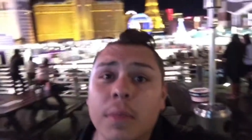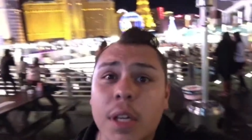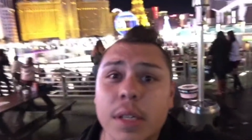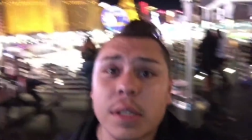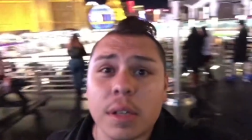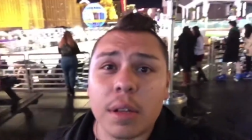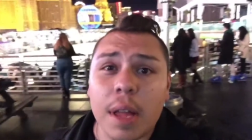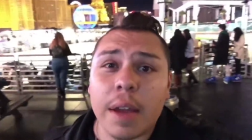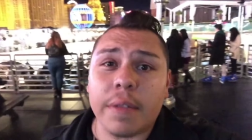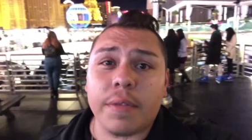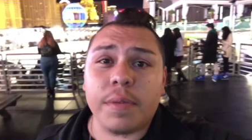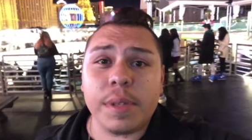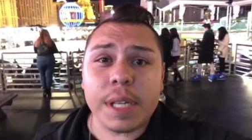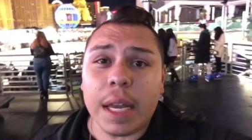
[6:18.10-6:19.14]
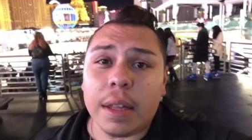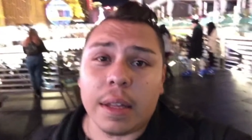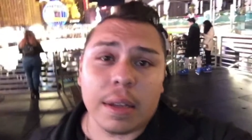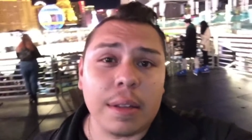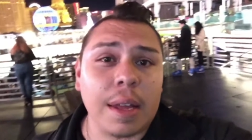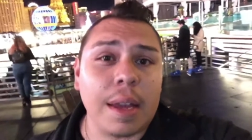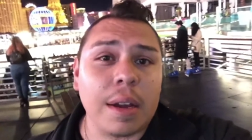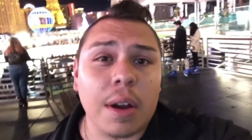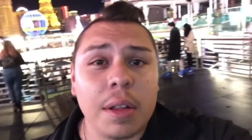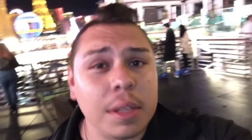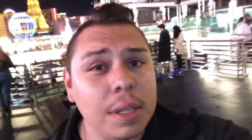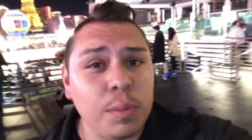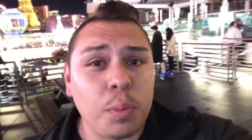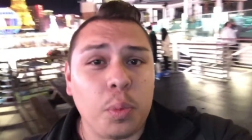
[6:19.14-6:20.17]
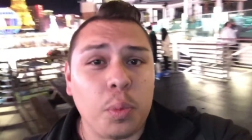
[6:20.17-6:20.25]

This is our life daily, like on the